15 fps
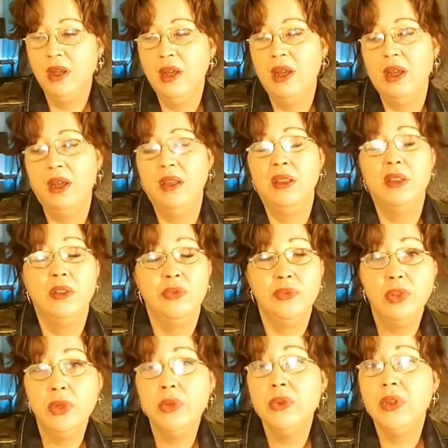And the
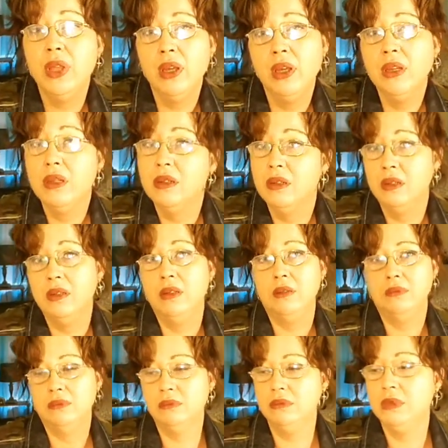few that,
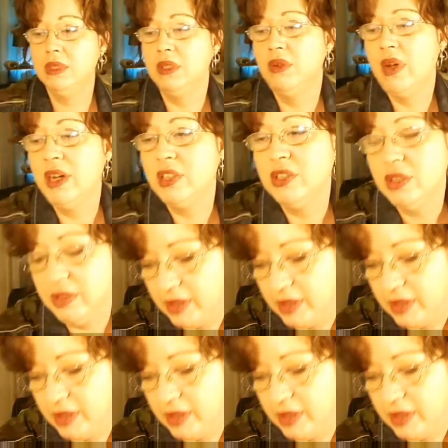you know, actually